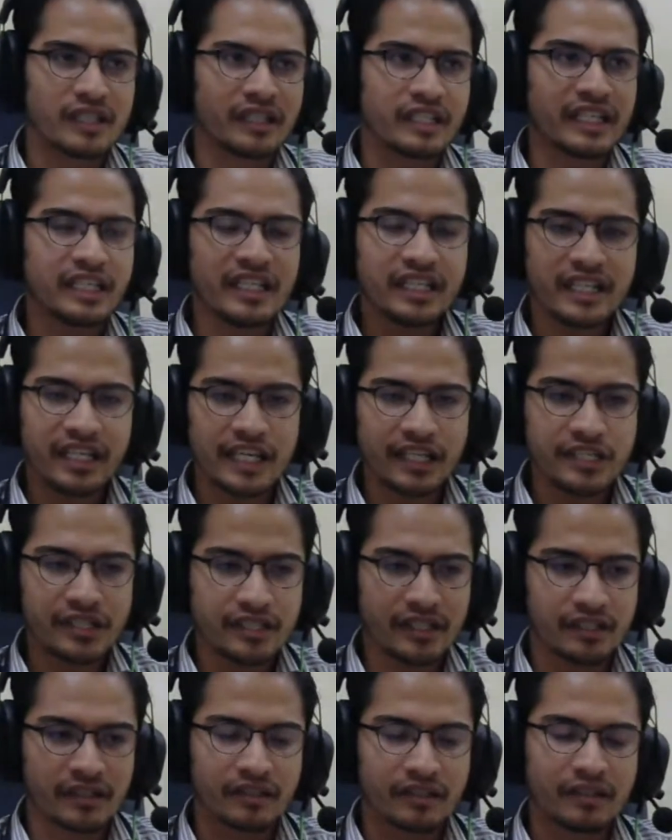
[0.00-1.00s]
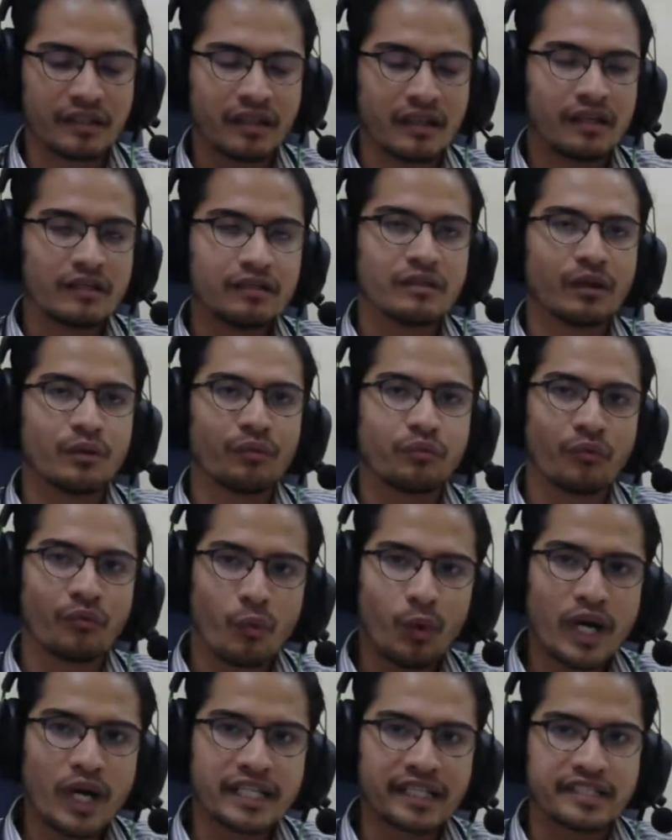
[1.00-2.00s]
indication of
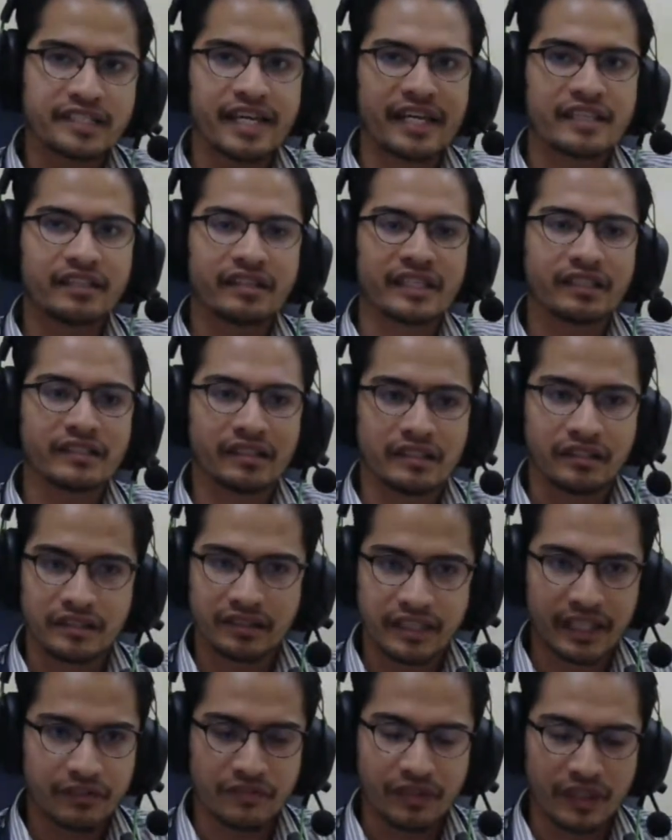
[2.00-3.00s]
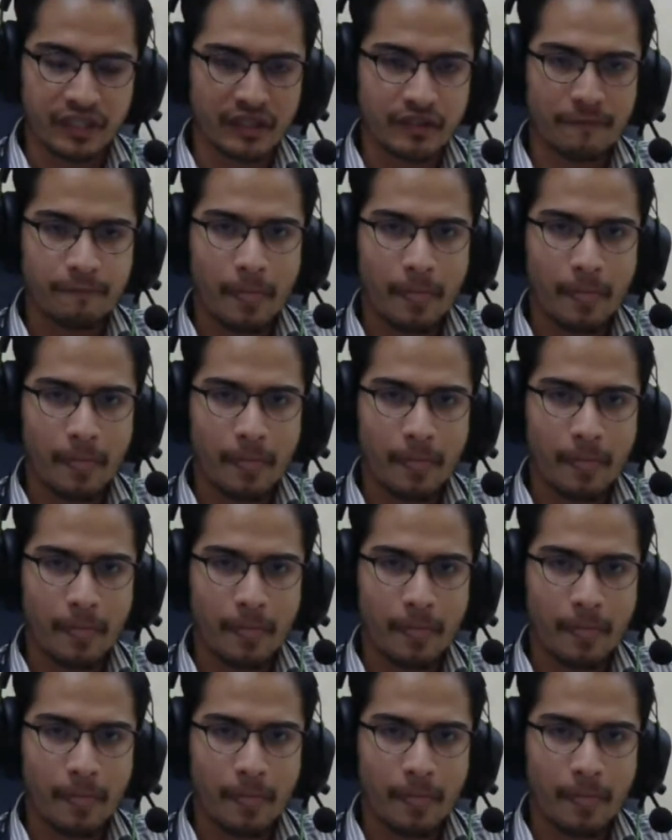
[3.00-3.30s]
what generated the traffic,